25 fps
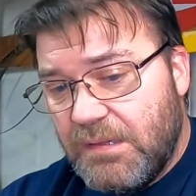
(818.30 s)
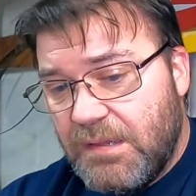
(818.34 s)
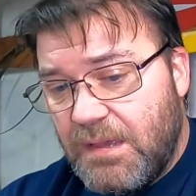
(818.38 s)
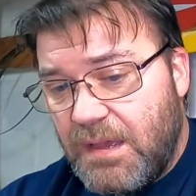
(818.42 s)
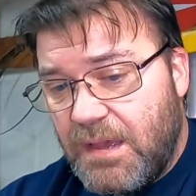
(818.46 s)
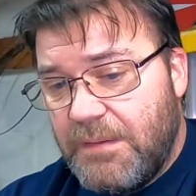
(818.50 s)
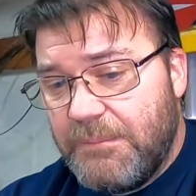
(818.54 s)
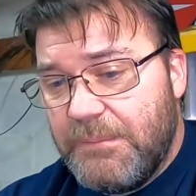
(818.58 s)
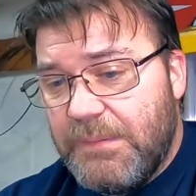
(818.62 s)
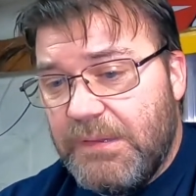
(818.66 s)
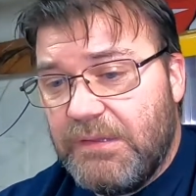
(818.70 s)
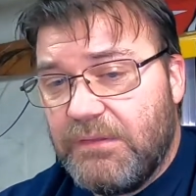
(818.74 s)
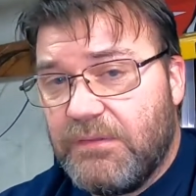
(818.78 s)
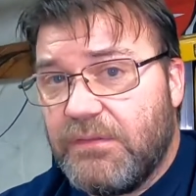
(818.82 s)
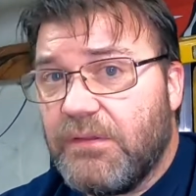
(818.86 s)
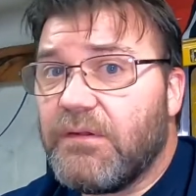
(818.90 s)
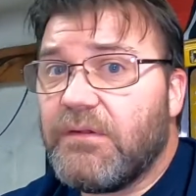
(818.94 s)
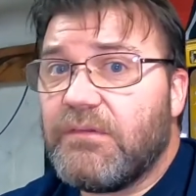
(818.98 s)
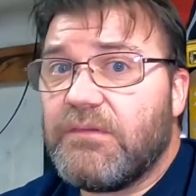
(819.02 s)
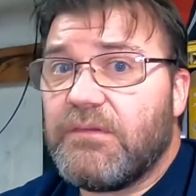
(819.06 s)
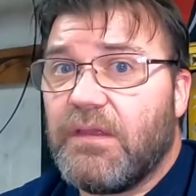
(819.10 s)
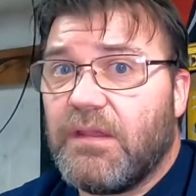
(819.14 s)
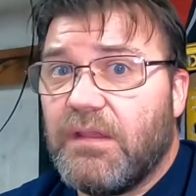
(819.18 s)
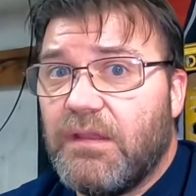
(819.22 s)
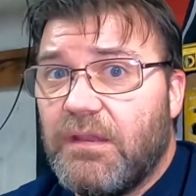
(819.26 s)
I mean,
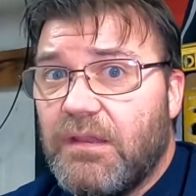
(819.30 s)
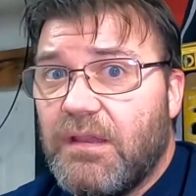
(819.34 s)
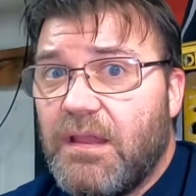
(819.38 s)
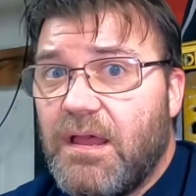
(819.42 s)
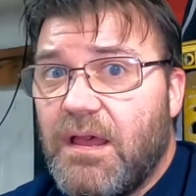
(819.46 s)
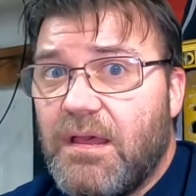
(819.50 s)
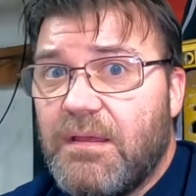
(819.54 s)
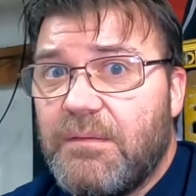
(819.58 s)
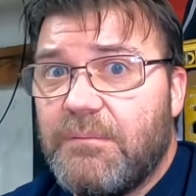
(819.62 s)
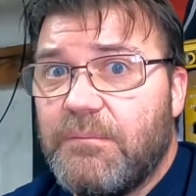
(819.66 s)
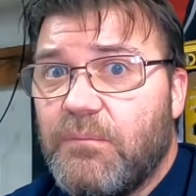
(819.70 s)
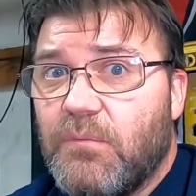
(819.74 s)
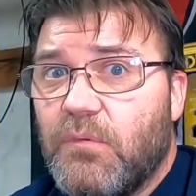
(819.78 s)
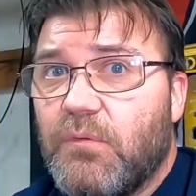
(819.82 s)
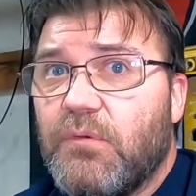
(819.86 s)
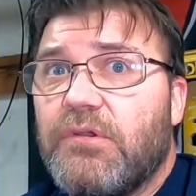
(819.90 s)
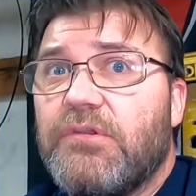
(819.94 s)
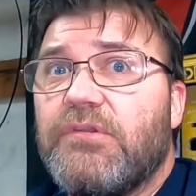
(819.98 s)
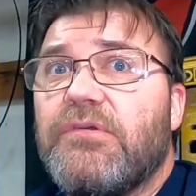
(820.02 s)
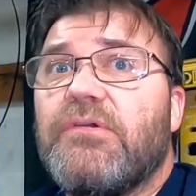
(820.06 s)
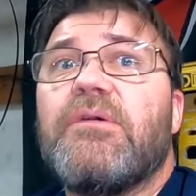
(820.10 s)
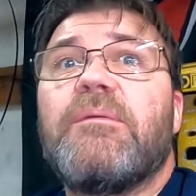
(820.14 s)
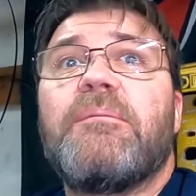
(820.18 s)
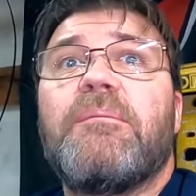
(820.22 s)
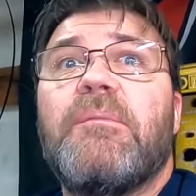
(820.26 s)
there's a lot more
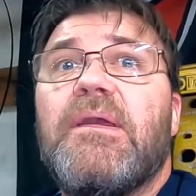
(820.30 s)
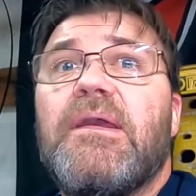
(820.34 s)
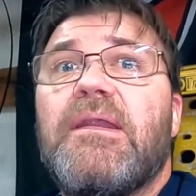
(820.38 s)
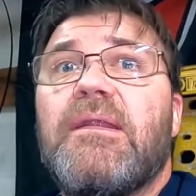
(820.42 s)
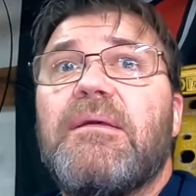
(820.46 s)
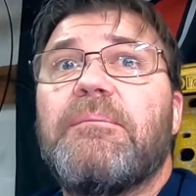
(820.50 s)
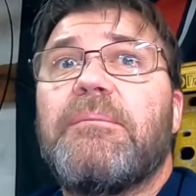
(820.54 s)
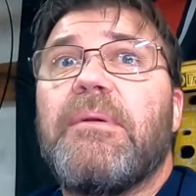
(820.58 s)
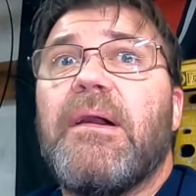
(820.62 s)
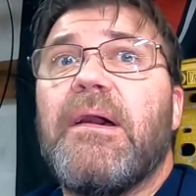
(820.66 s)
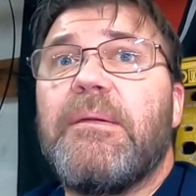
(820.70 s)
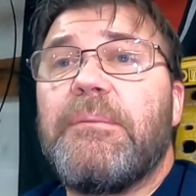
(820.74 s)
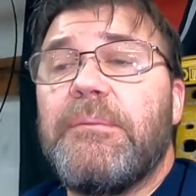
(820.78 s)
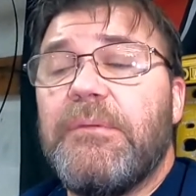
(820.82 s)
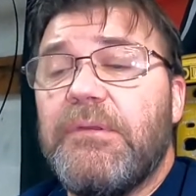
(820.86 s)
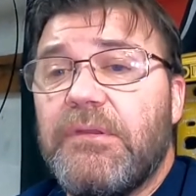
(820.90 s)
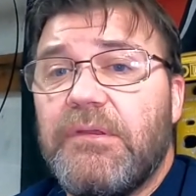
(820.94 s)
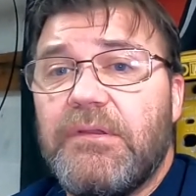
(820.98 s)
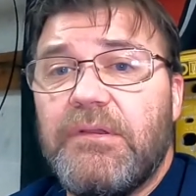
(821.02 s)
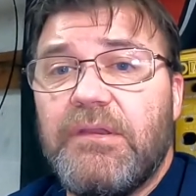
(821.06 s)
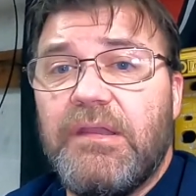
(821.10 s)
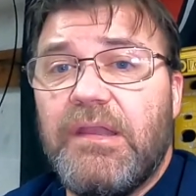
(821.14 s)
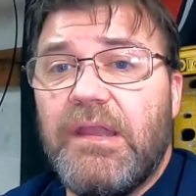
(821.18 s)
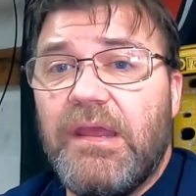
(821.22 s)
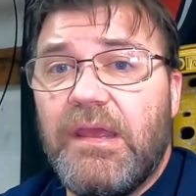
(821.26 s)
to it. Man, I'm
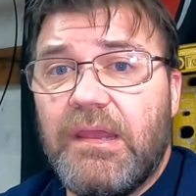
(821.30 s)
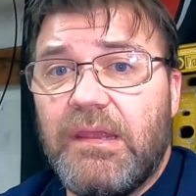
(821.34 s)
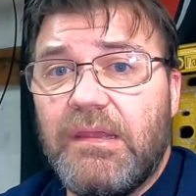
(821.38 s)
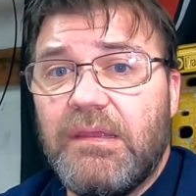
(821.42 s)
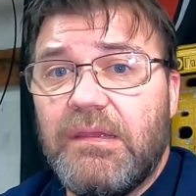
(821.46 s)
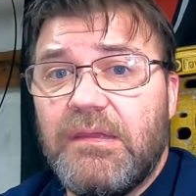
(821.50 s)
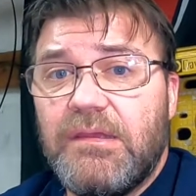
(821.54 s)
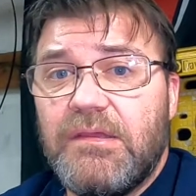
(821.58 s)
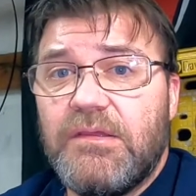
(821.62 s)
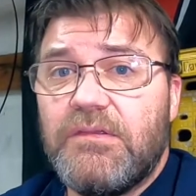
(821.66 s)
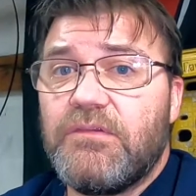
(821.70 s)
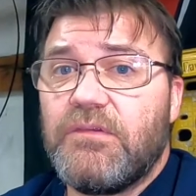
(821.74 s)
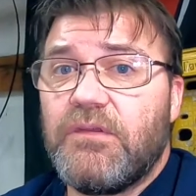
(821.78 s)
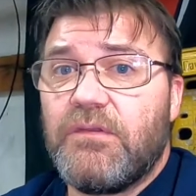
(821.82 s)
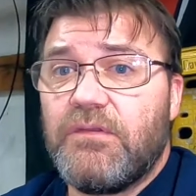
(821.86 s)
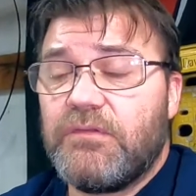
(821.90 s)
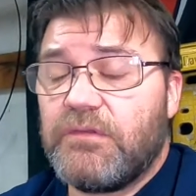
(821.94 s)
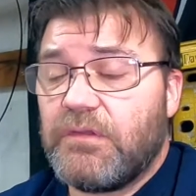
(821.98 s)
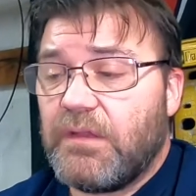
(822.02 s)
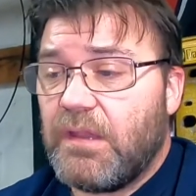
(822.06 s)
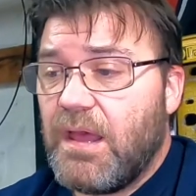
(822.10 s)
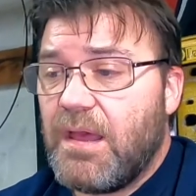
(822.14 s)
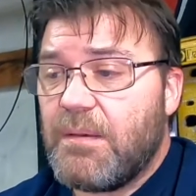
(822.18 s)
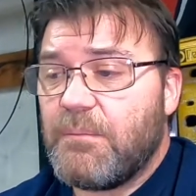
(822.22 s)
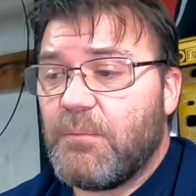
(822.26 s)
popular today. So
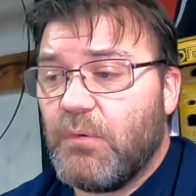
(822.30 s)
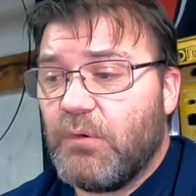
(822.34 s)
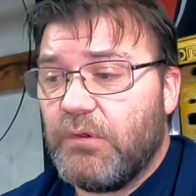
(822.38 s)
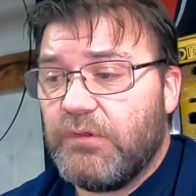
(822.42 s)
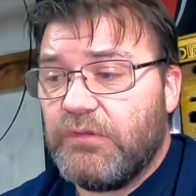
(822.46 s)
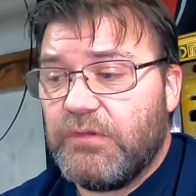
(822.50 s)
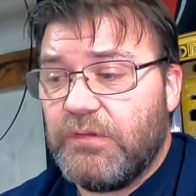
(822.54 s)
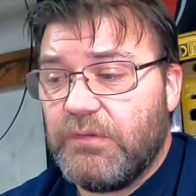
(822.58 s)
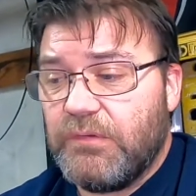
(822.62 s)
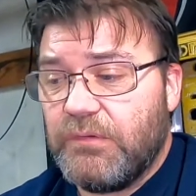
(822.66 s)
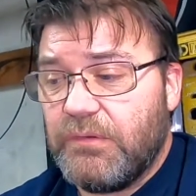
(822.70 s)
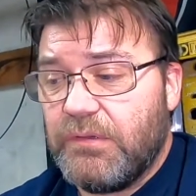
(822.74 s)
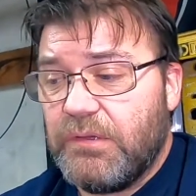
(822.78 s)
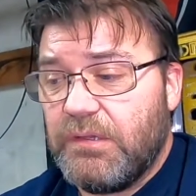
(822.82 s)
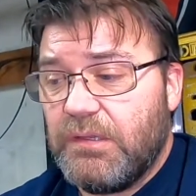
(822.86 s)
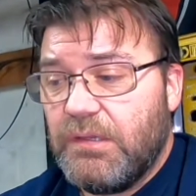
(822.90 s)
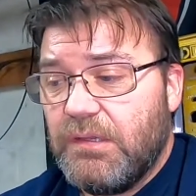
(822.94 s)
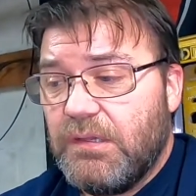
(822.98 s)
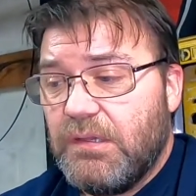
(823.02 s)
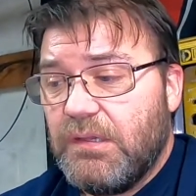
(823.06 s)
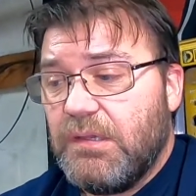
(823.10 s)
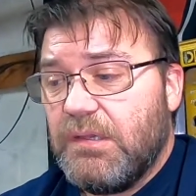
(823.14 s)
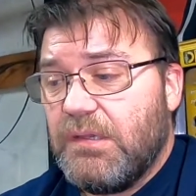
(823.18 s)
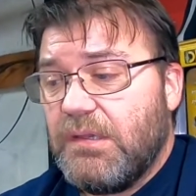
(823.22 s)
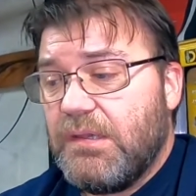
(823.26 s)
there's a lot more to it.